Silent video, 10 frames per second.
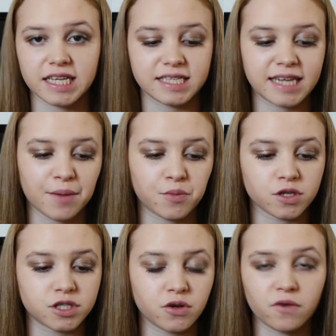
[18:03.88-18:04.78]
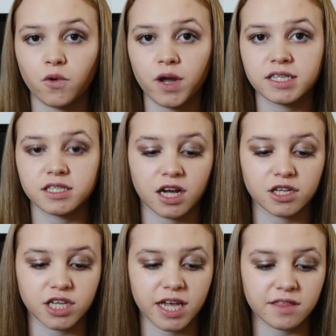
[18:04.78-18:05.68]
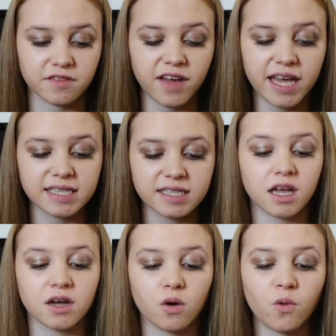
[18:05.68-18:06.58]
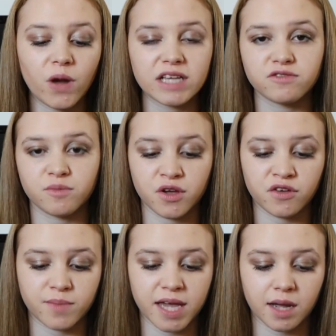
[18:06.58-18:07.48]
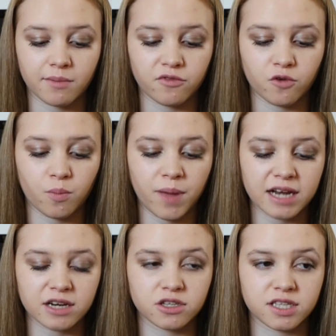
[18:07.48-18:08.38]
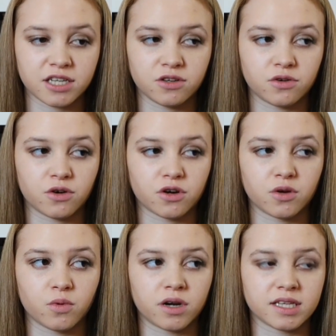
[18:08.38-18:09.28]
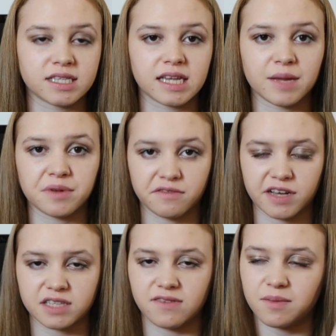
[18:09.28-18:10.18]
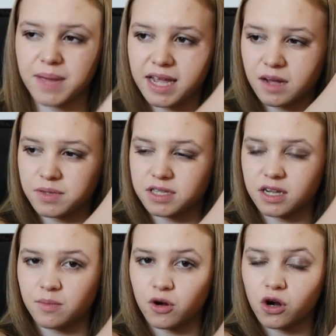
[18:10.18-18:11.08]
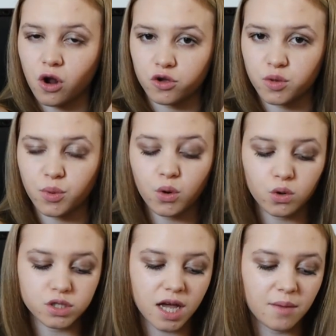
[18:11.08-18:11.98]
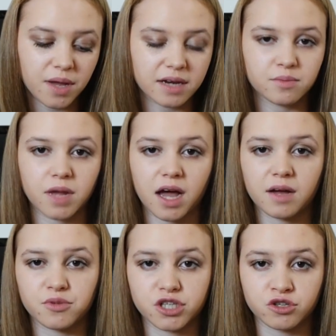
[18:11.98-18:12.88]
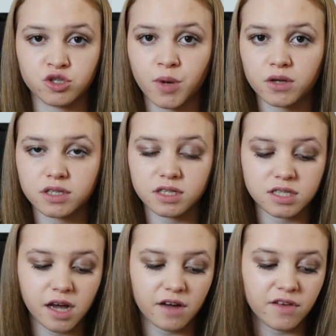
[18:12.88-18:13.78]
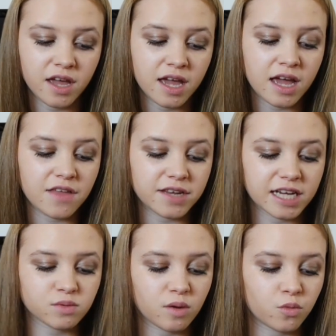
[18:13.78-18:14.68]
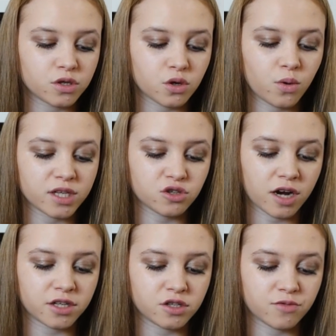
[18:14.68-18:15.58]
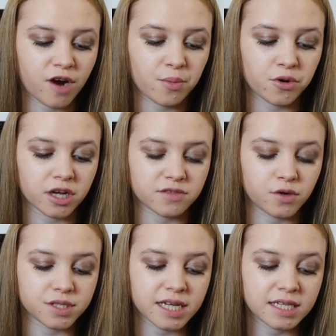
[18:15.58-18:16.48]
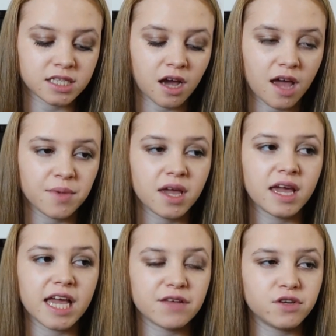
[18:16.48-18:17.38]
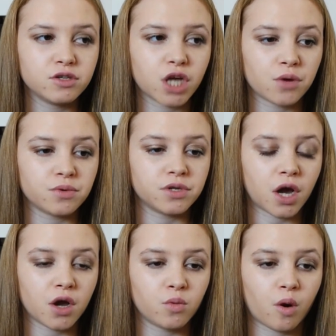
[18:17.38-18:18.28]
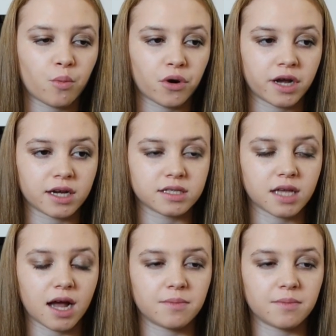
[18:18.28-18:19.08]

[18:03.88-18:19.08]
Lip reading: a step, was to avoid touching the face. Always remove makeup before bed, because then you're not going to want to sleep in a face full of makeup. It's going to clog your pores up and produce spots and stuff. The next one was always try and use the right products for your skin type. If you don't know what products